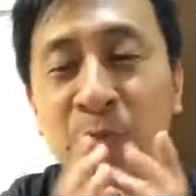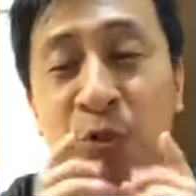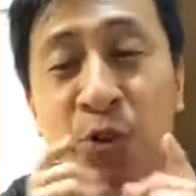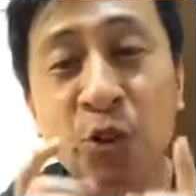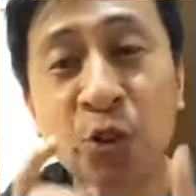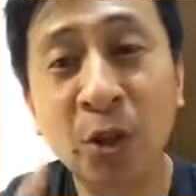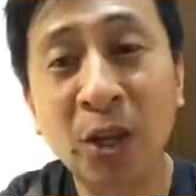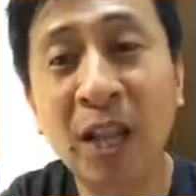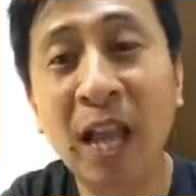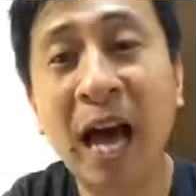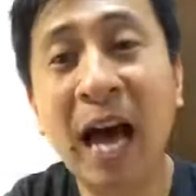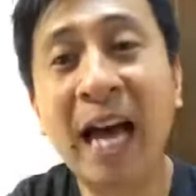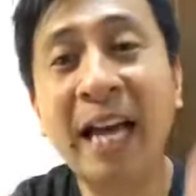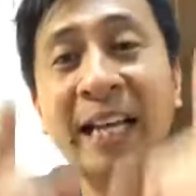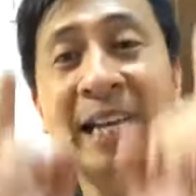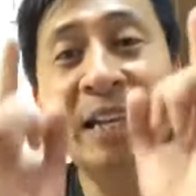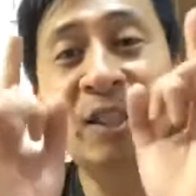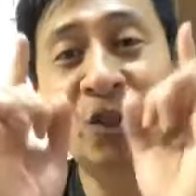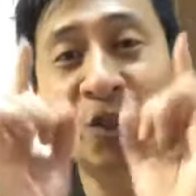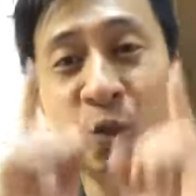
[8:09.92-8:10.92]

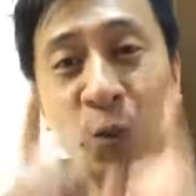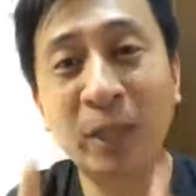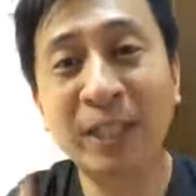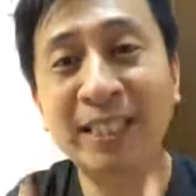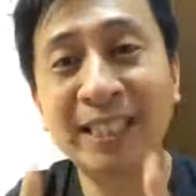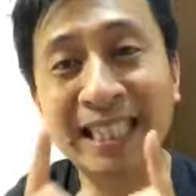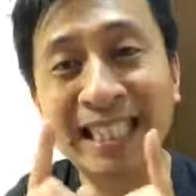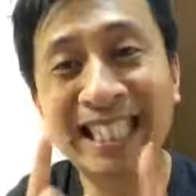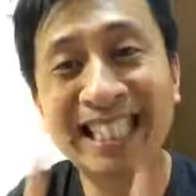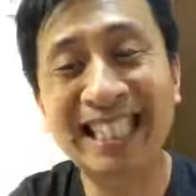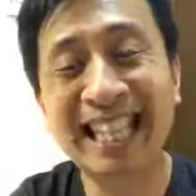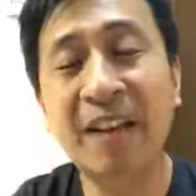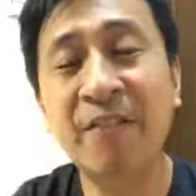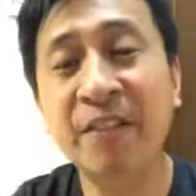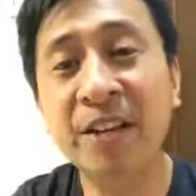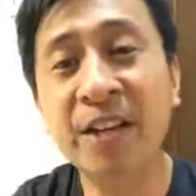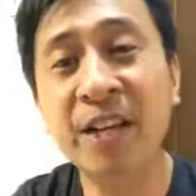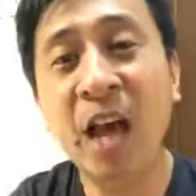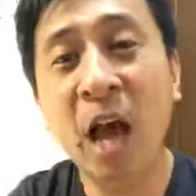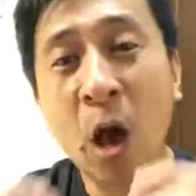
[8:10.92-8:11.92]
July
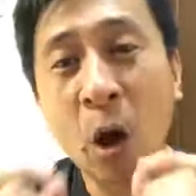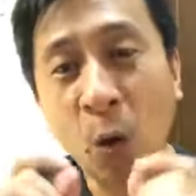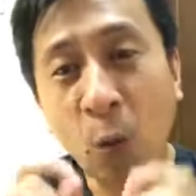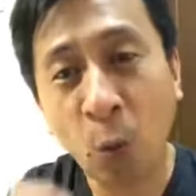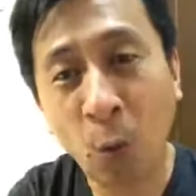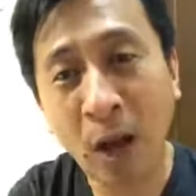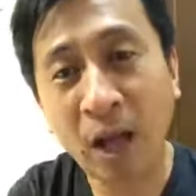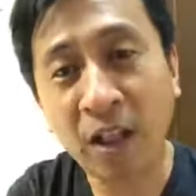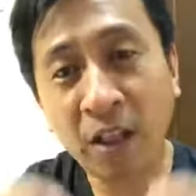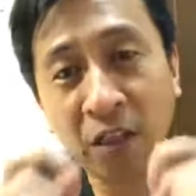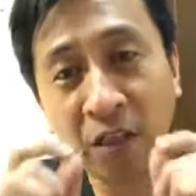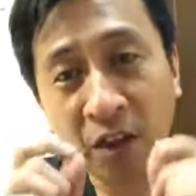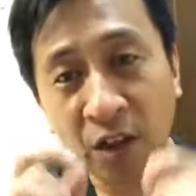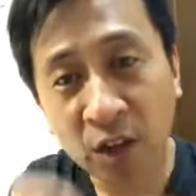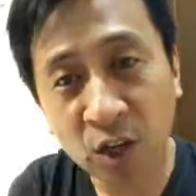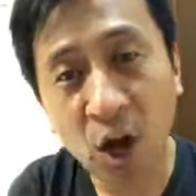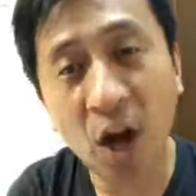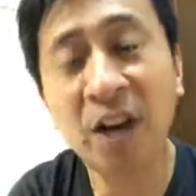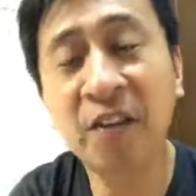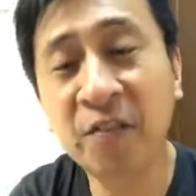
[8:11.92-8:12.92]
27, Wealth
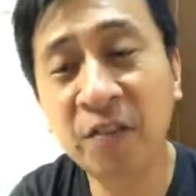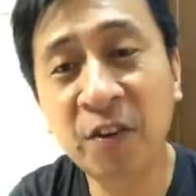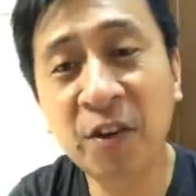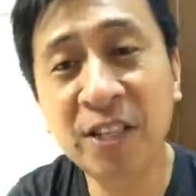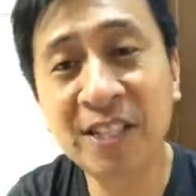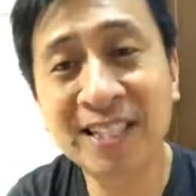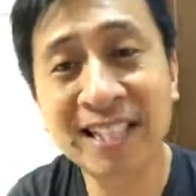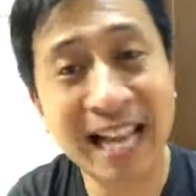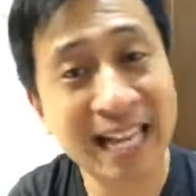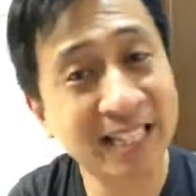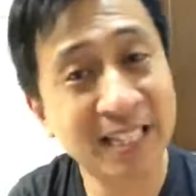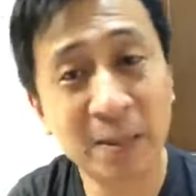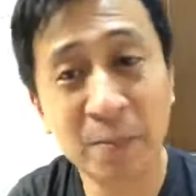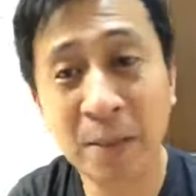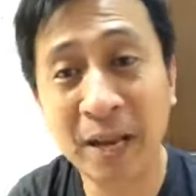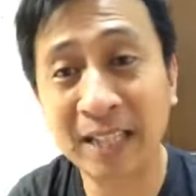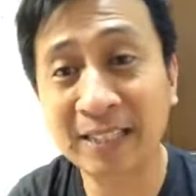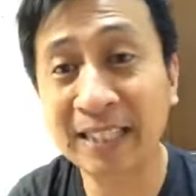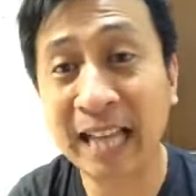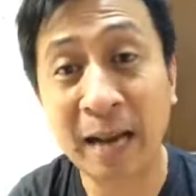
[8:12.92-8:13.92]
Conference,
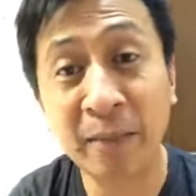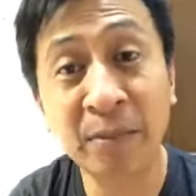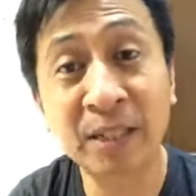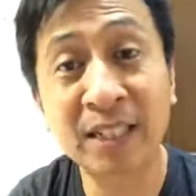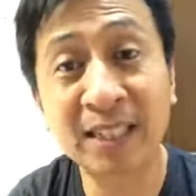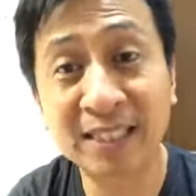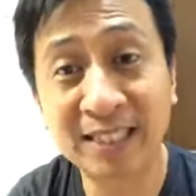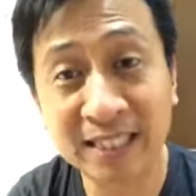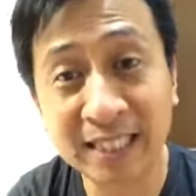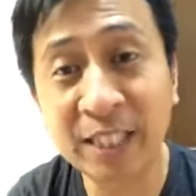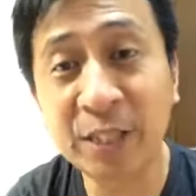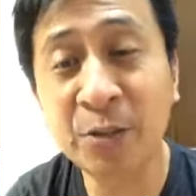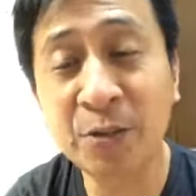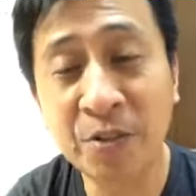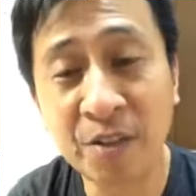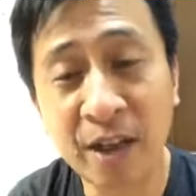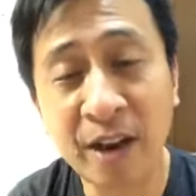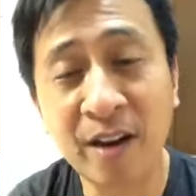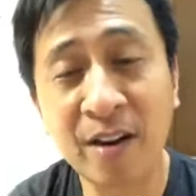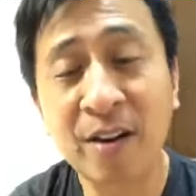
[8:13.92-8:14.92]
SMX. I'm gonna see you
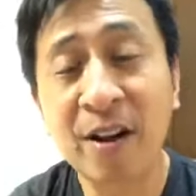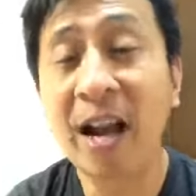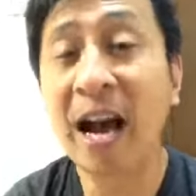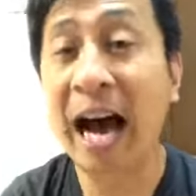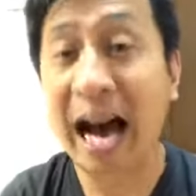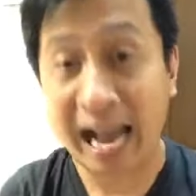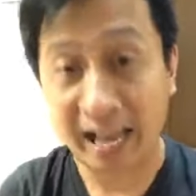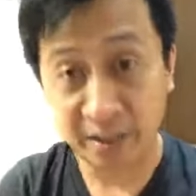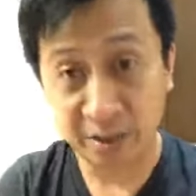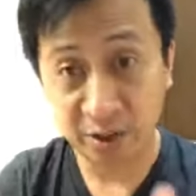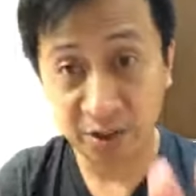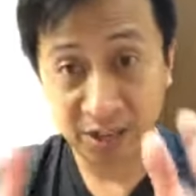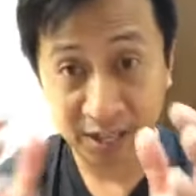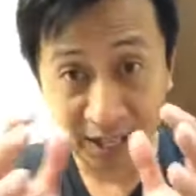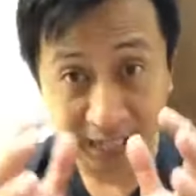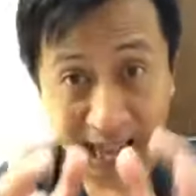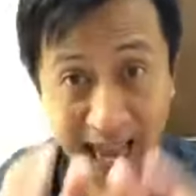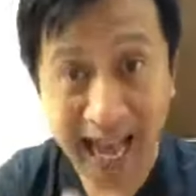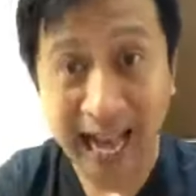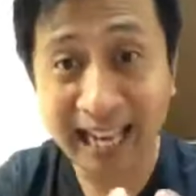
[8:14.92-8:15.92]
there, either
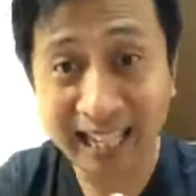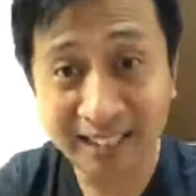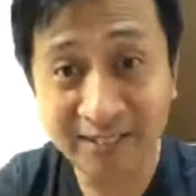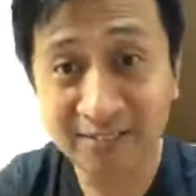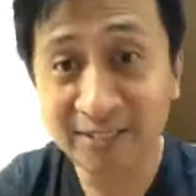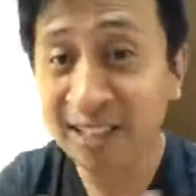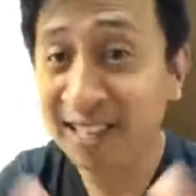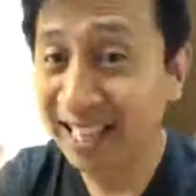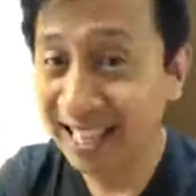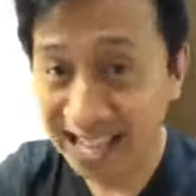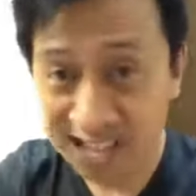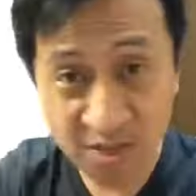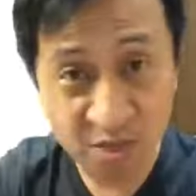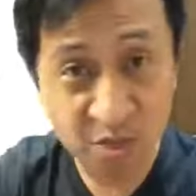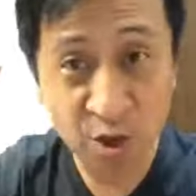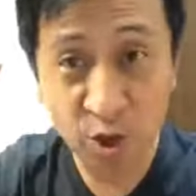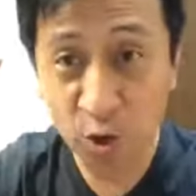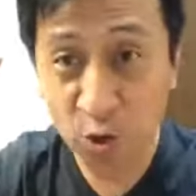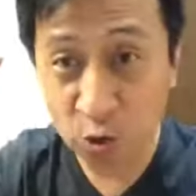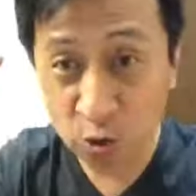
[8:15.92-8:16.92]
live in
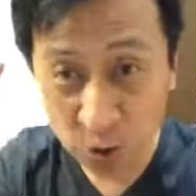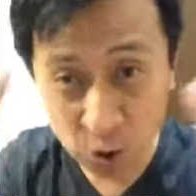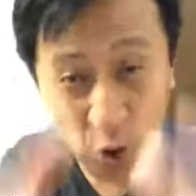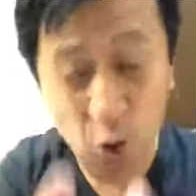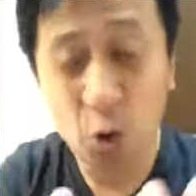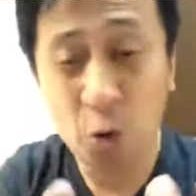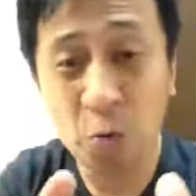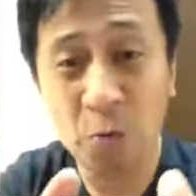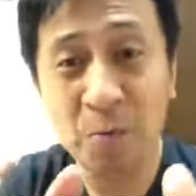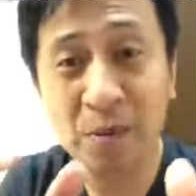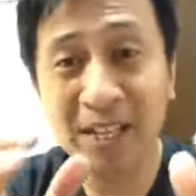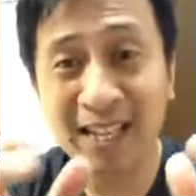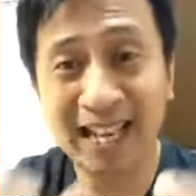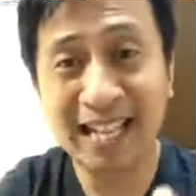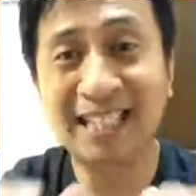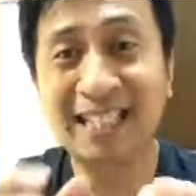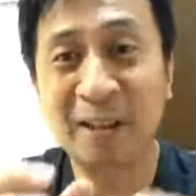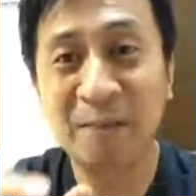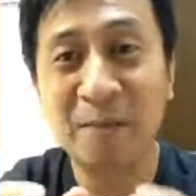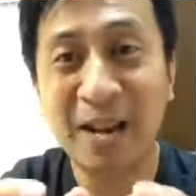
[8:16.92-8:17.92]
the room in
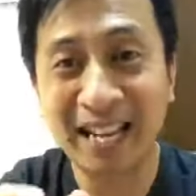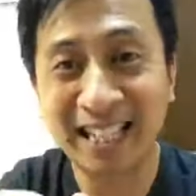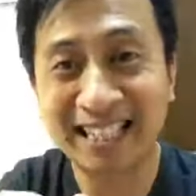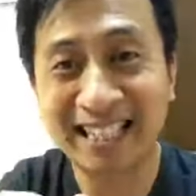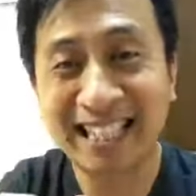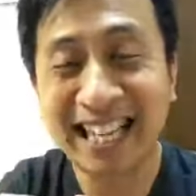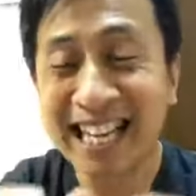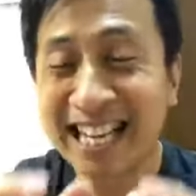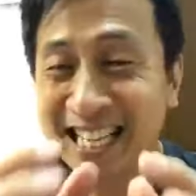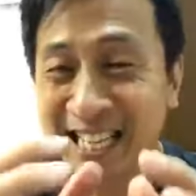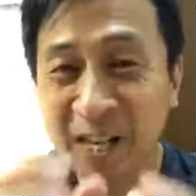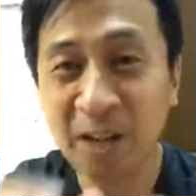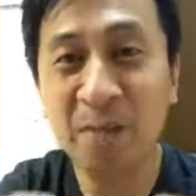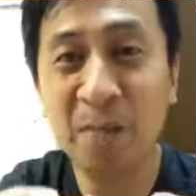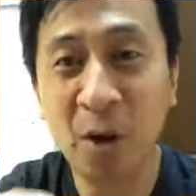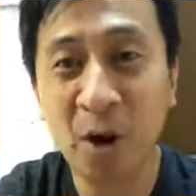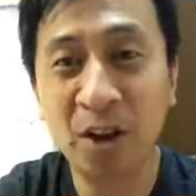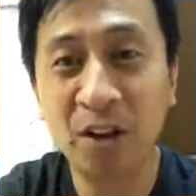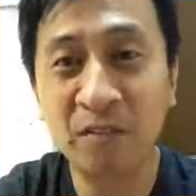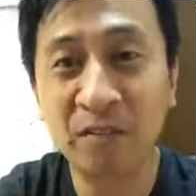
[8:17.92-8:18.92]
SMX near
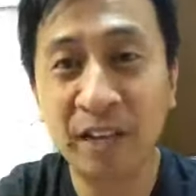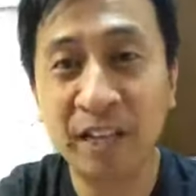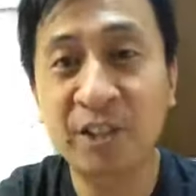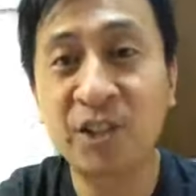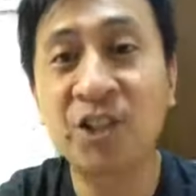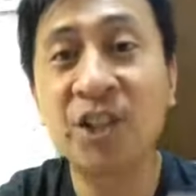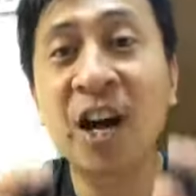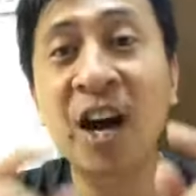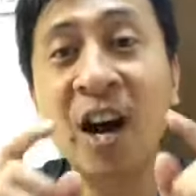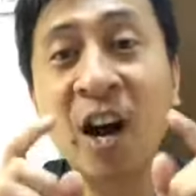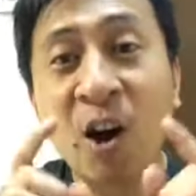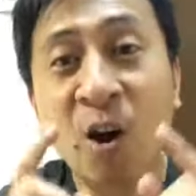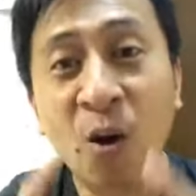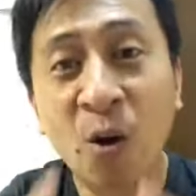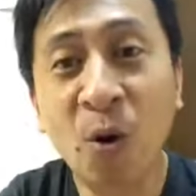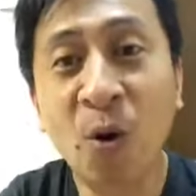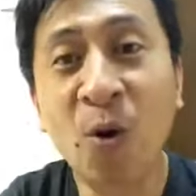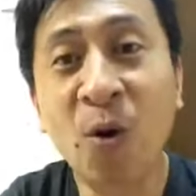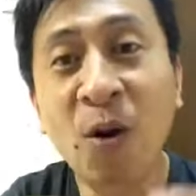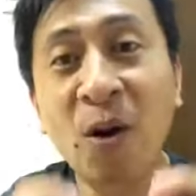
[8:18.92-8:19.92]
Mall of Asia
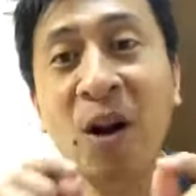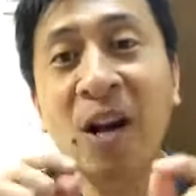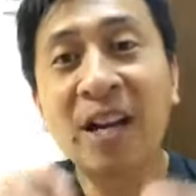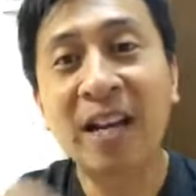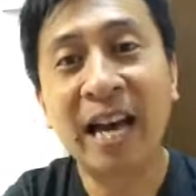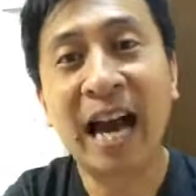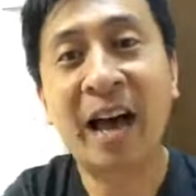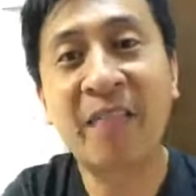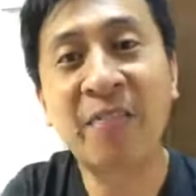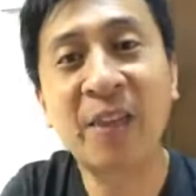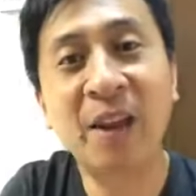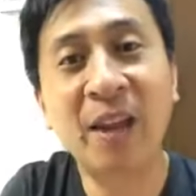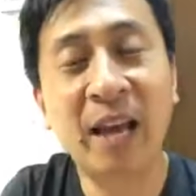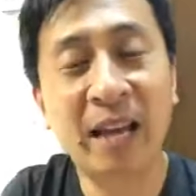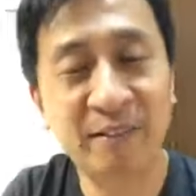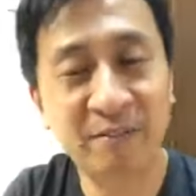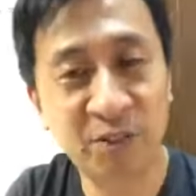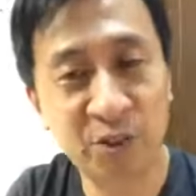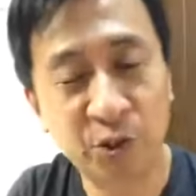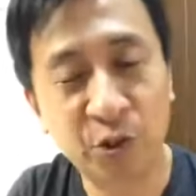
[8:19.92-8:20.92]
or at the
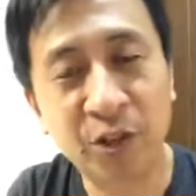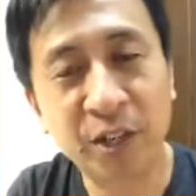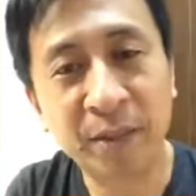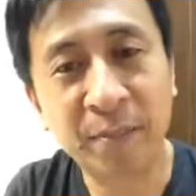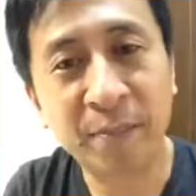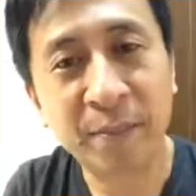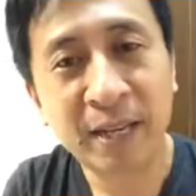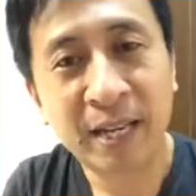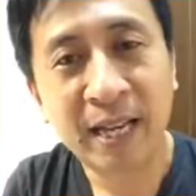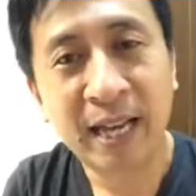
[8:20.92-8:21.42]
live stream.